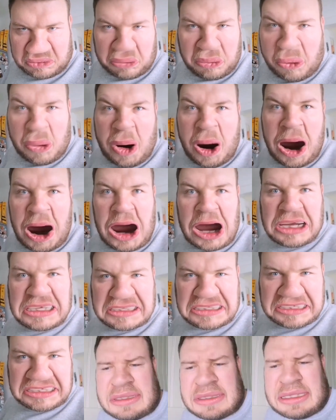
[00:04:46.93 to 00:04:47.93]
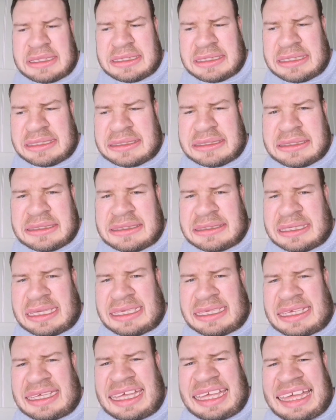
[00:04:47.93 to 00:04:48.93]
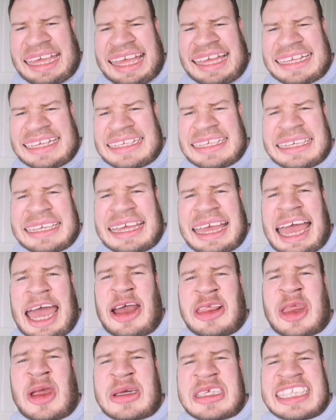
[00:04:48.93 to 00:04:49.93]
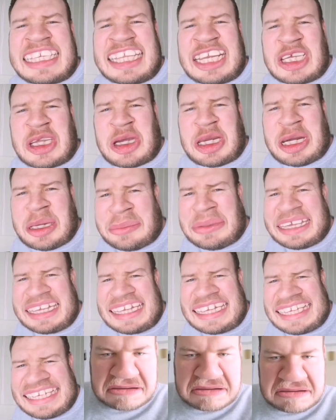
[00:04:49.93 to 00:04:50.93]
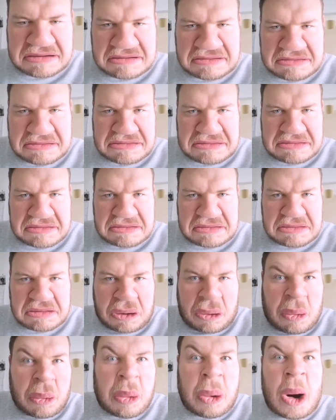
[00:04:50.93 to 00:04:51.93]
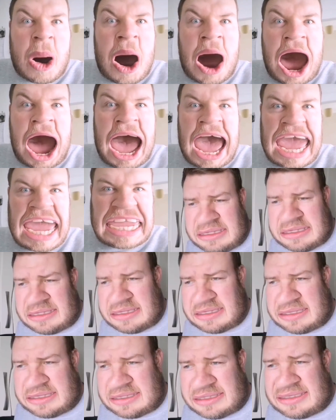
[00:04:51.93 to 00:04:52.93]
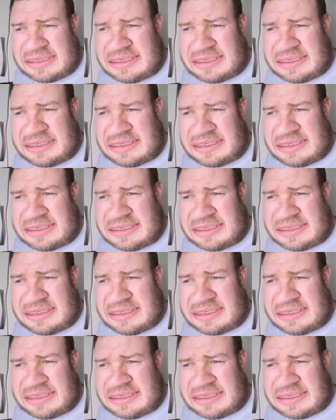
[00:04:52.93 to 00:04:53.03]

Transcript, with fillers: What? Uh, how long's dinner gonna be? Why?